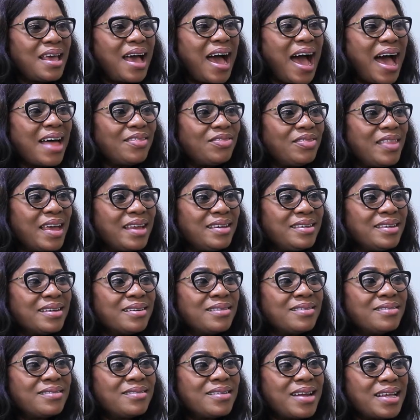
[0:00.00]
And then the
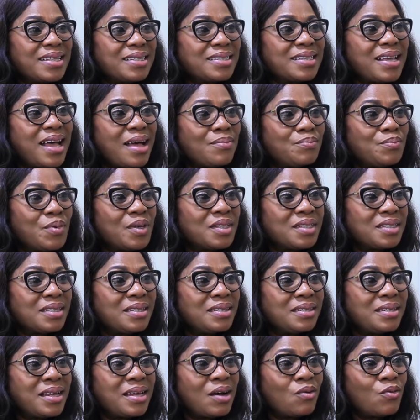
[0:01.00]
greater
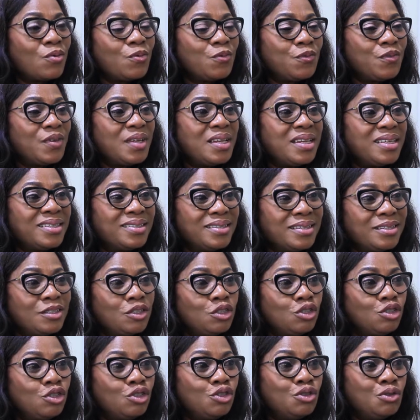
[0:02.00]
person that will feel it
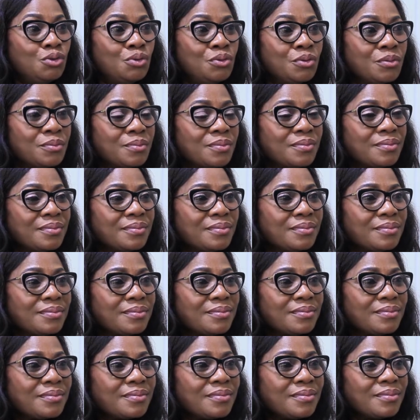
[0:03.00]
is you.
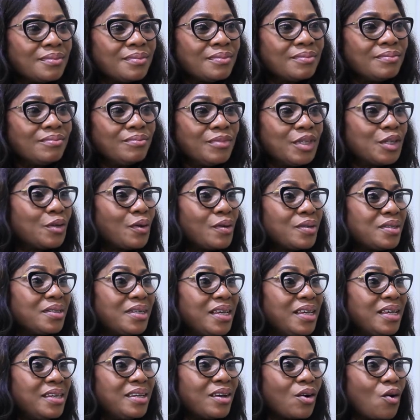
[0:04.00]
Because
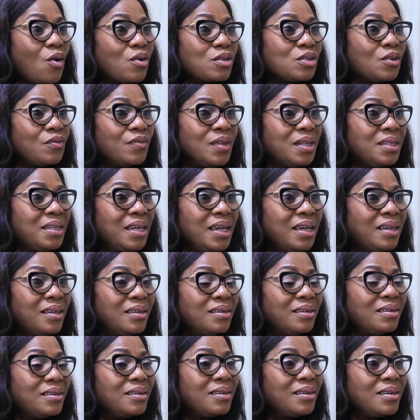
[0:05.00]
in the course of the day,
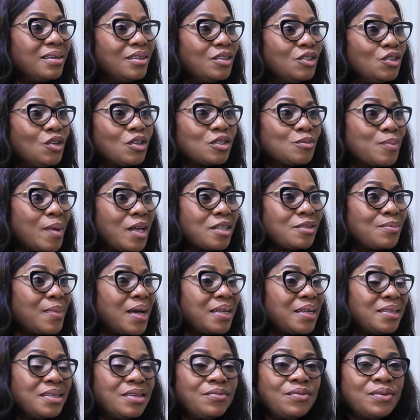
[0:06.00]
your spouse
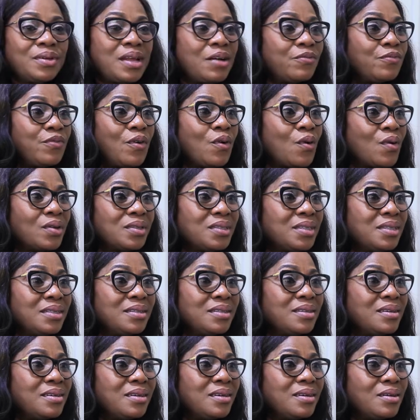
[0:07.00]
might even have forgotten,
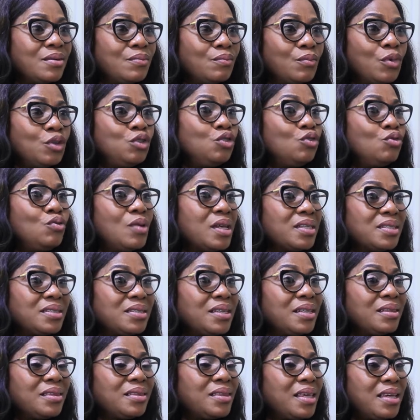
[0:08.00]
but you are
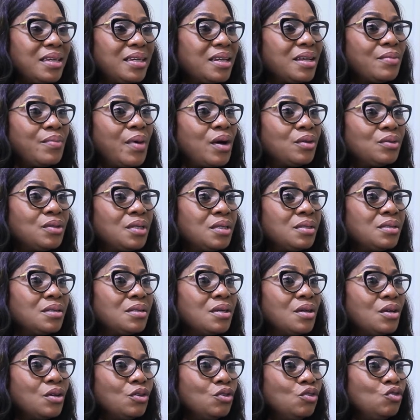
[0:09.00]
still thinking about it.
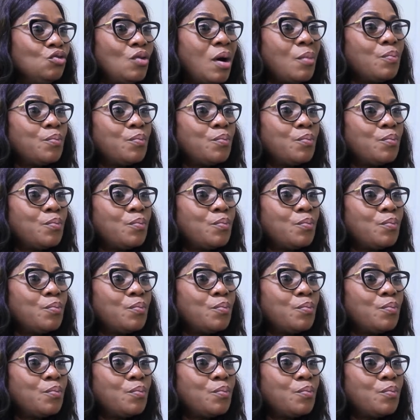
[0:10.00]
You are